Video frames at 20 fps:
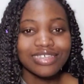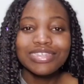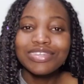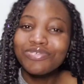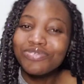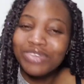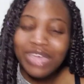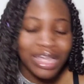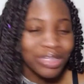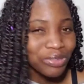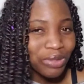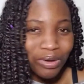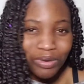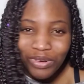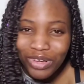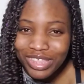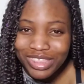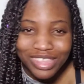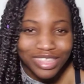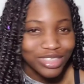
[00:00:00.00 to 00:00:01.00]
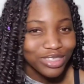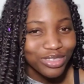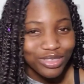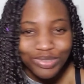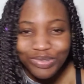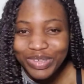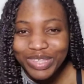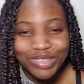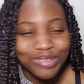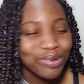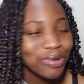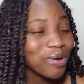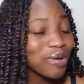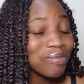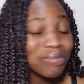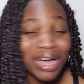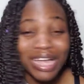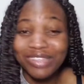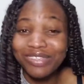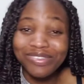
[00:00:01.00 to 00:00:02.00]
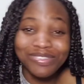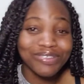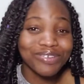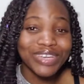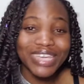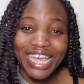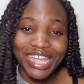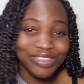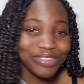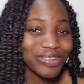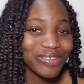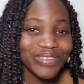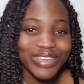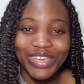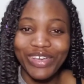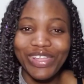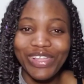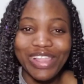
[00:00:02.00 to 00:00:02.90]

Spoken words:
If you are not watching Sweet Home, I don't know what you're doing with